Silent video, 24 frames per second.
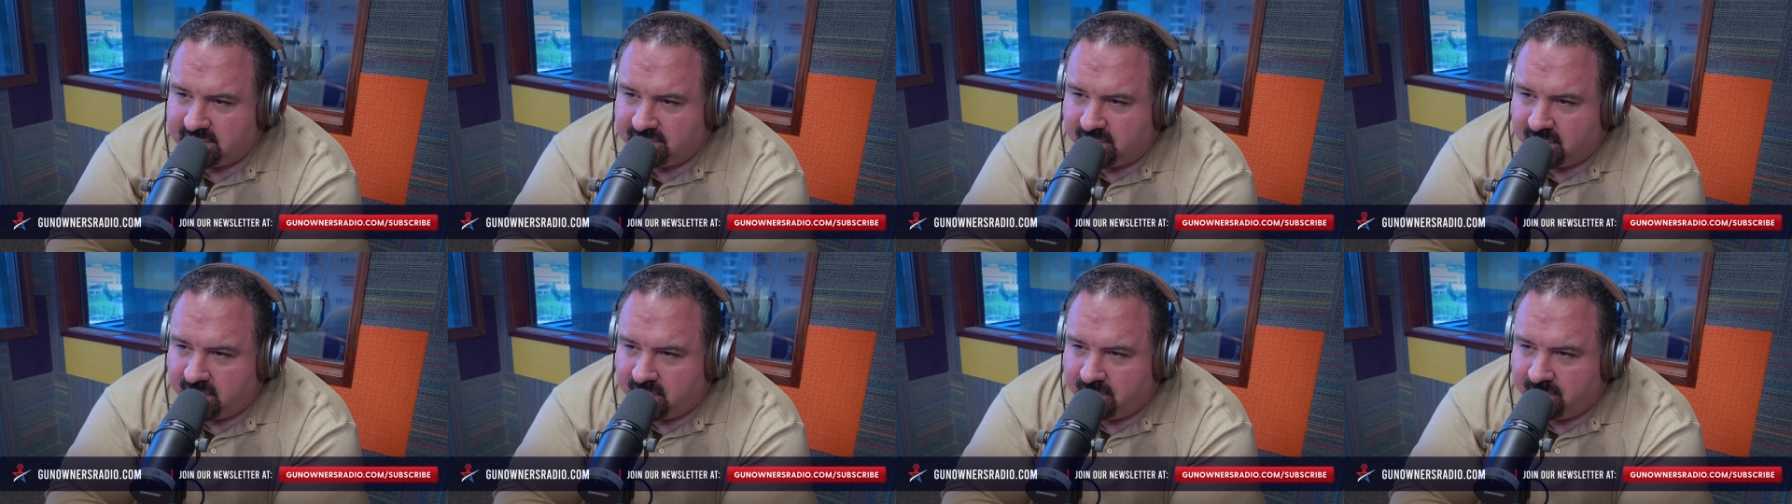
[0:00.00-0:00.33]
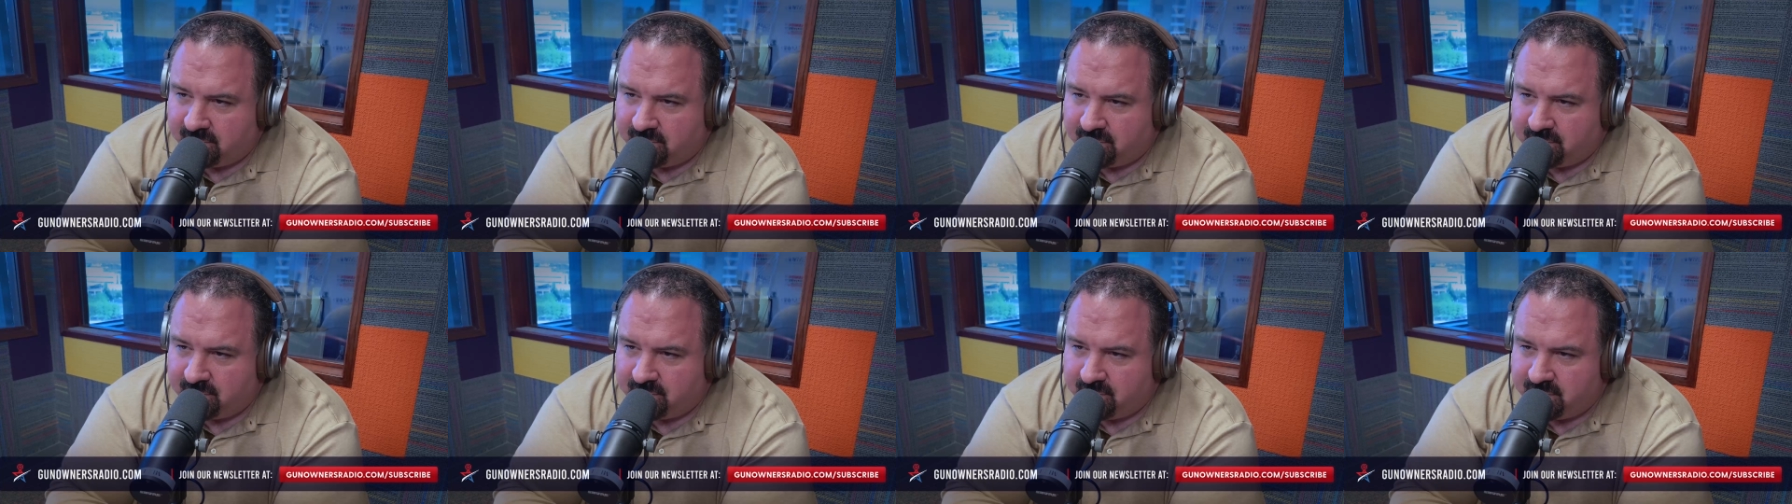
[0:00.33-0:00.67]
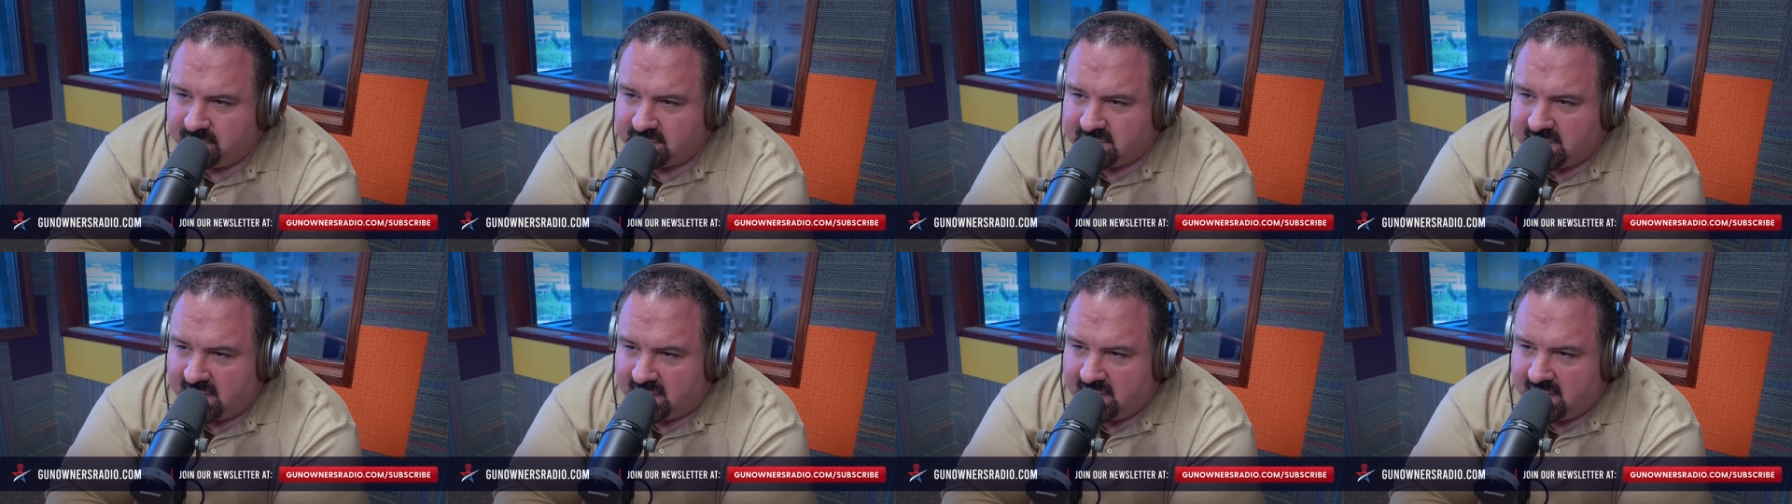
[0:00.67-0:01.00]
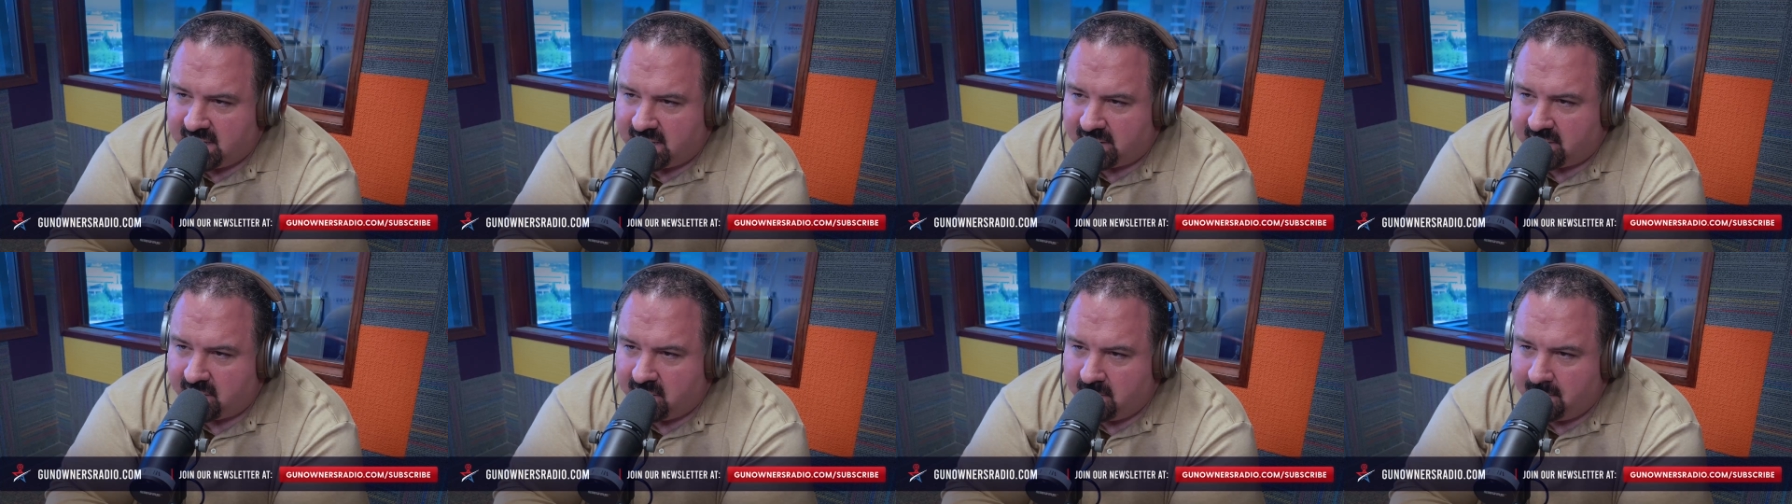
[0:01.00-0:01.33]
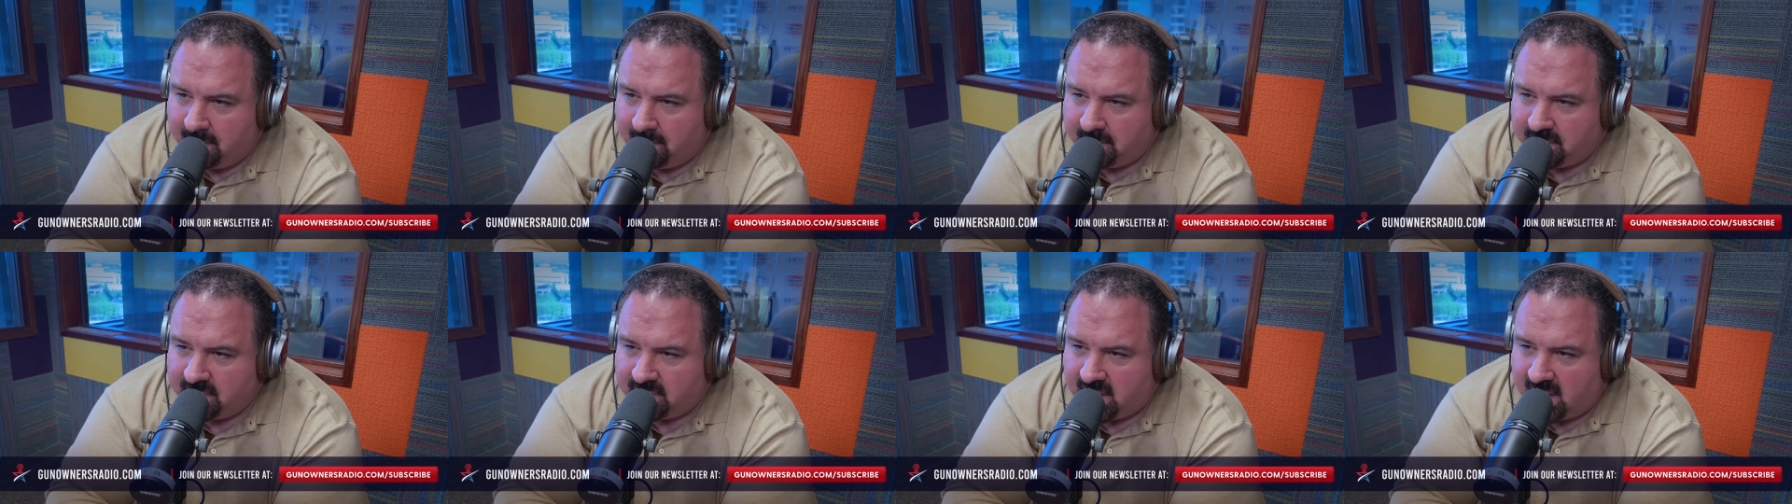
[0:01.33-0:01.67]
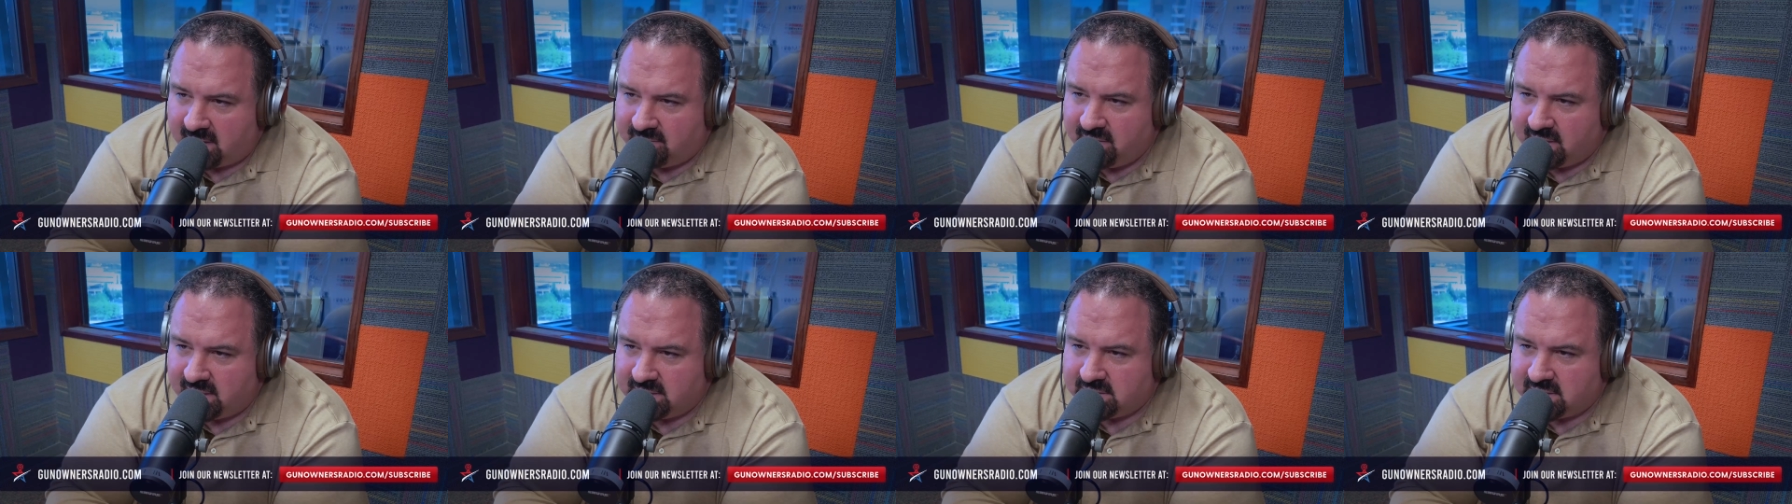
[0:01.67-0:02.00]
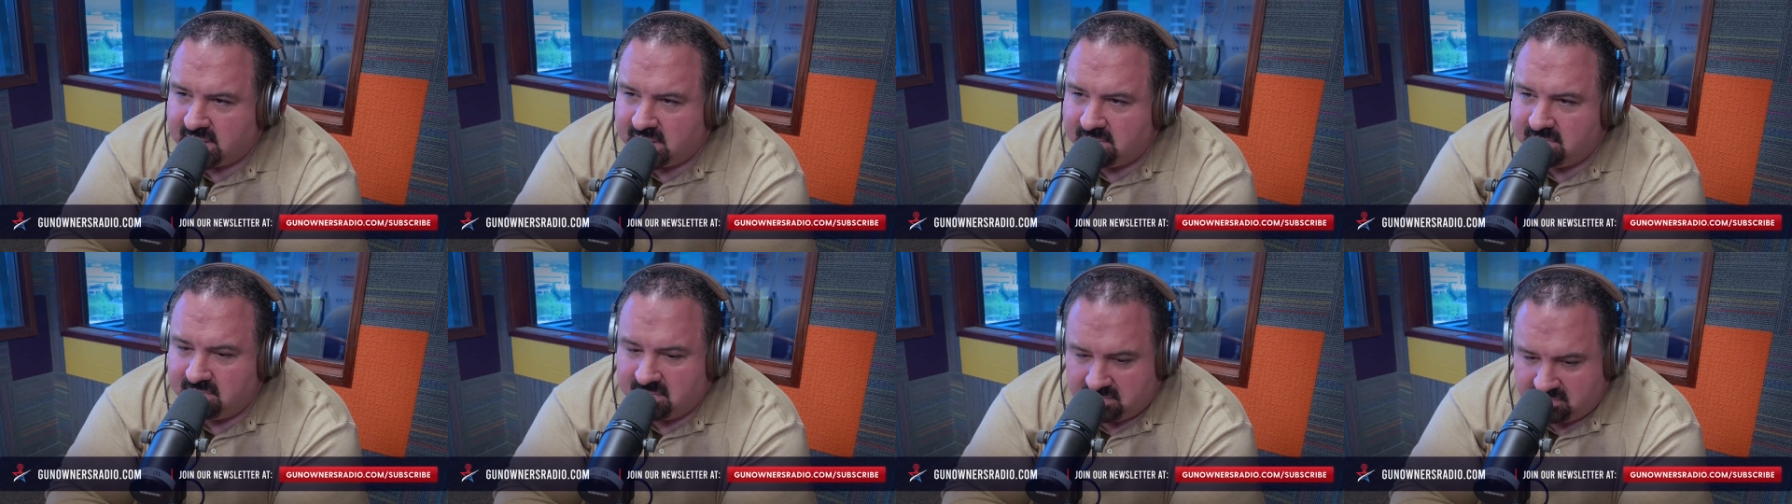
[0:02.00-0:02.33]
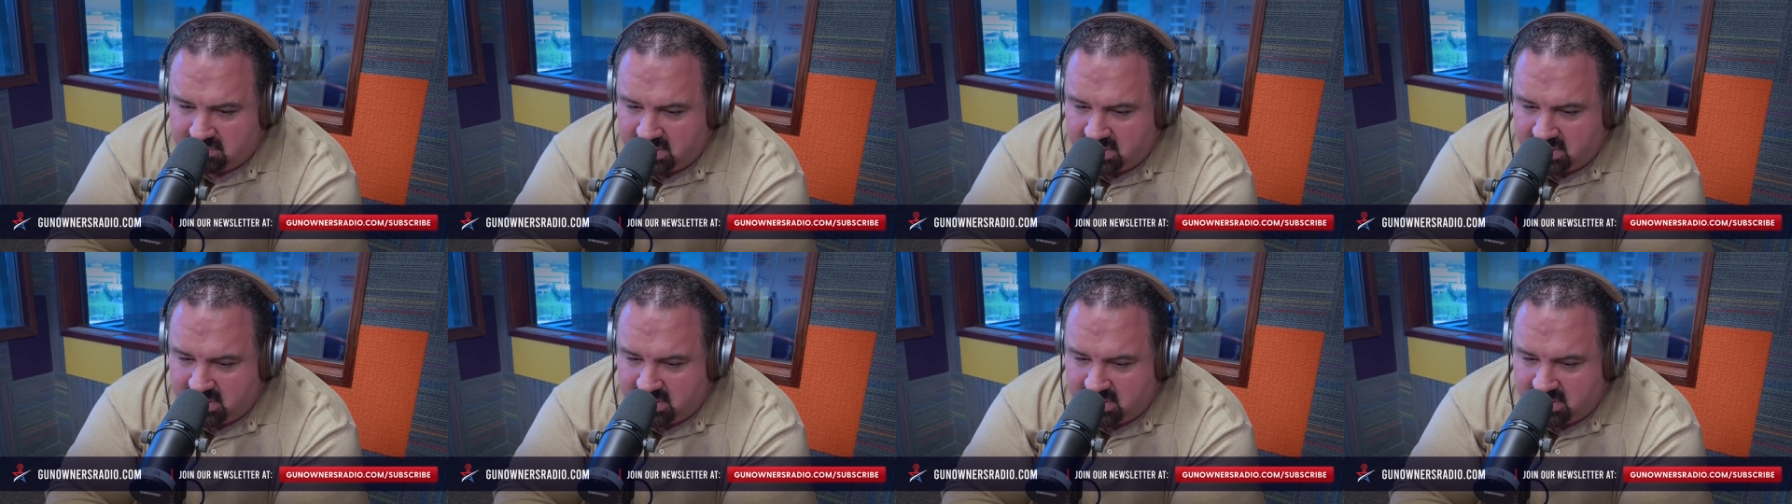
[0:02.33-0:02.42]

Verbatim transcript: for San Diego, Dave Nisleit.